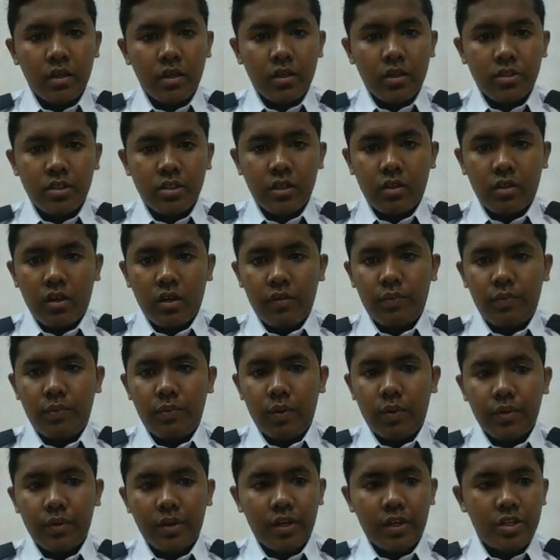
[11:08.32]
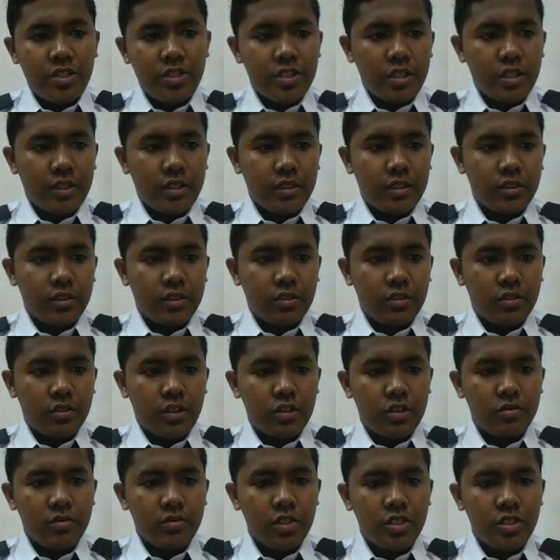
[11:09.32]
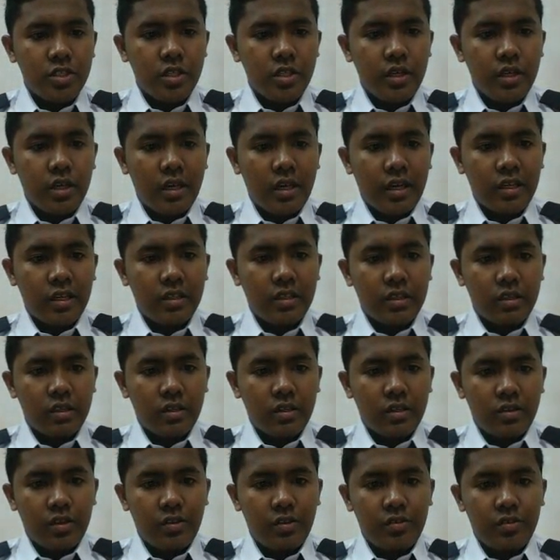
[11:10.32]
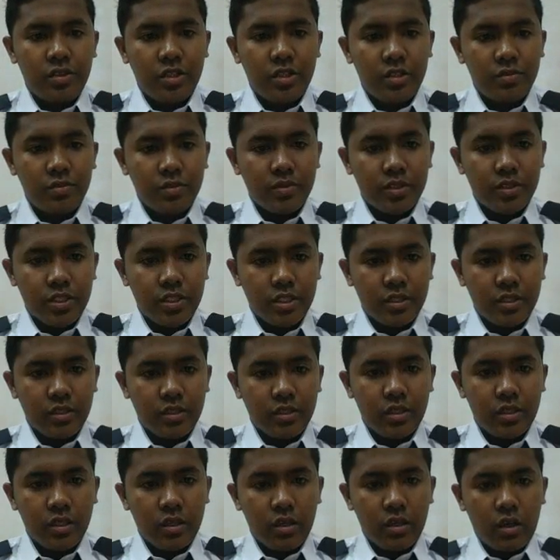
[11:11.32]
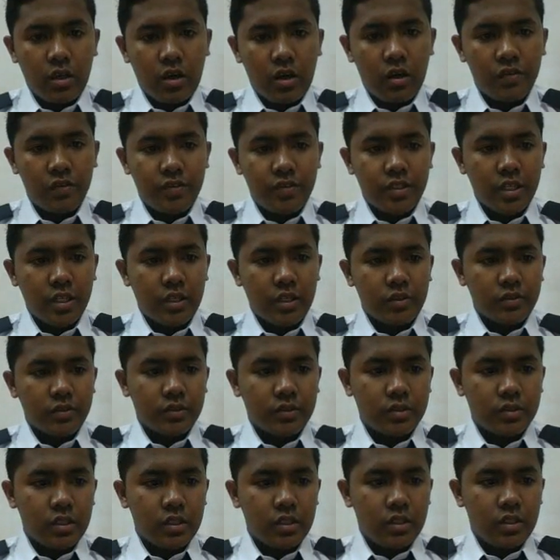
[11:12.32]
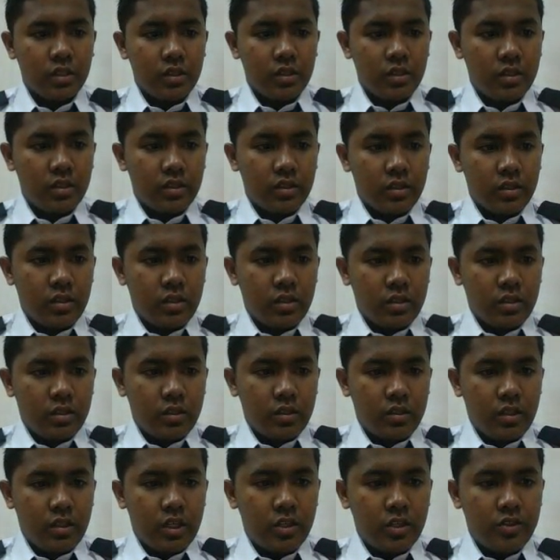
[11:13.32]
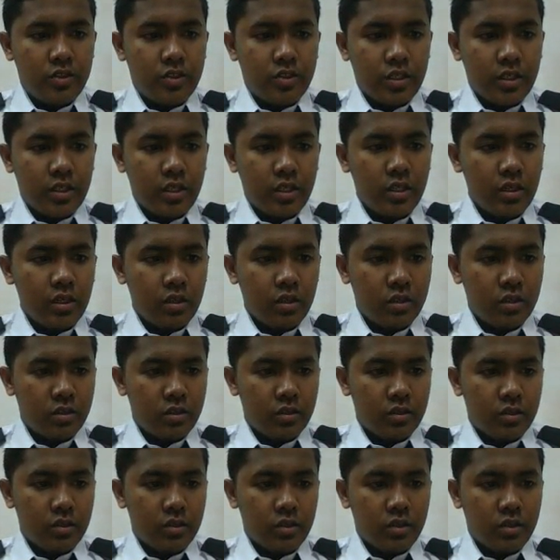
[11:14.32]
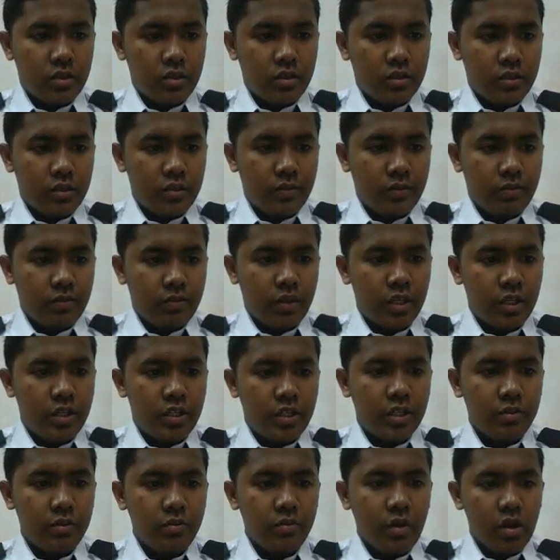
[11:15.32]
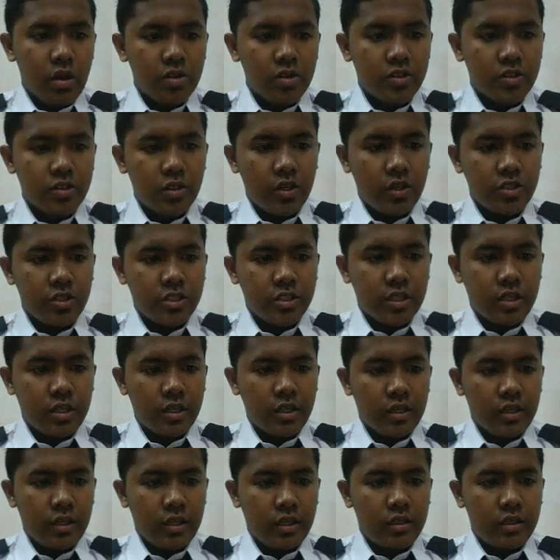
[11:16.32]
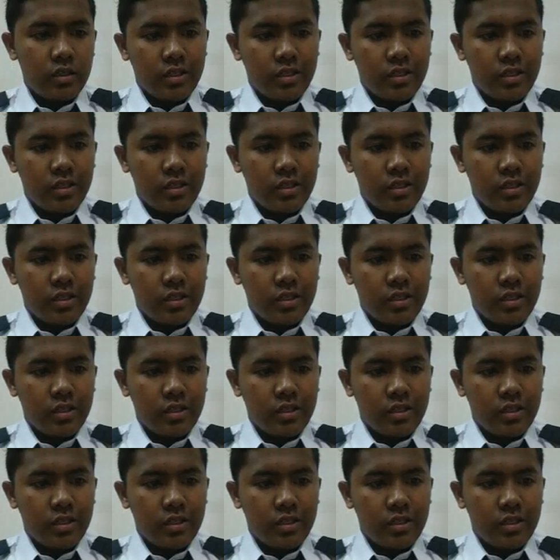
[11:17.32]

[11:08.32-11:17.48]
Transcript: Sound of propagation: transmission and reception of sound. There are three: medium, source, and